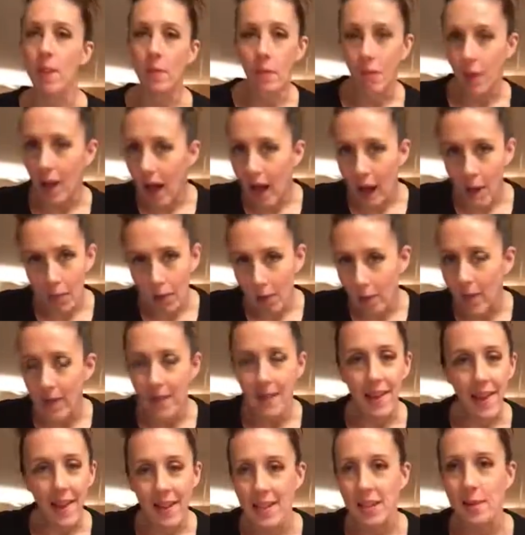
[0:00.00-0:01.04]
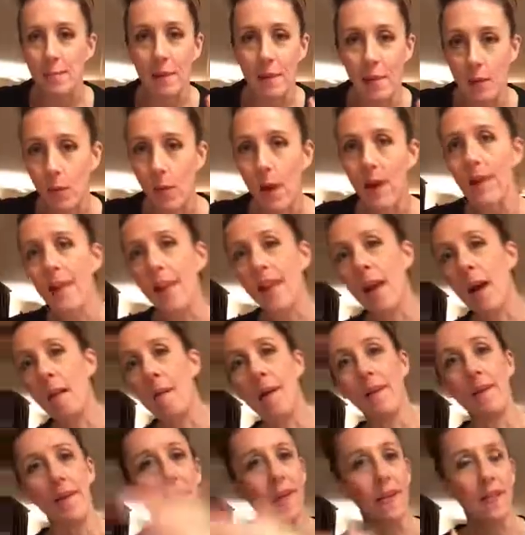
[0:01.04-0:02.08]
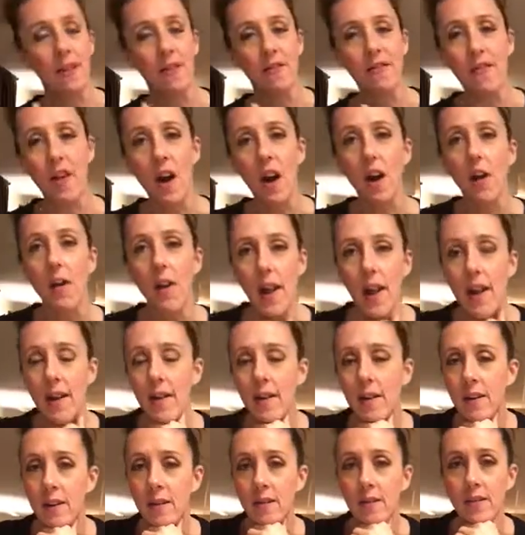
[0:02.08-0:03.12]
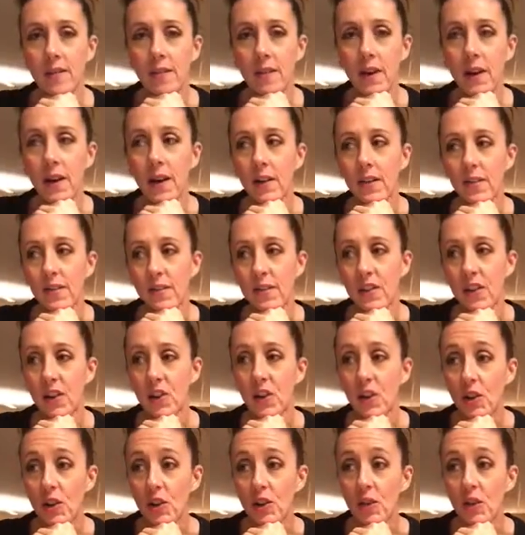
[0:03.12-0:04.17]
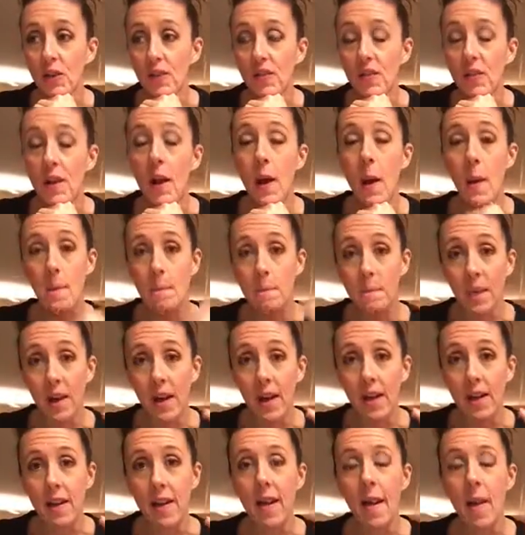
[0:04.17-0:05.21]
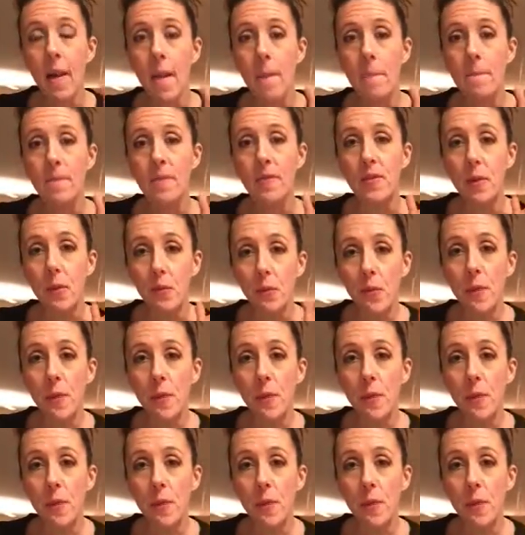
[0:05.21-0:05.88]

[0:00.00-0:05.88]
and blah blah blah. That's me, right? Like I'm on like the far end of the curve. But the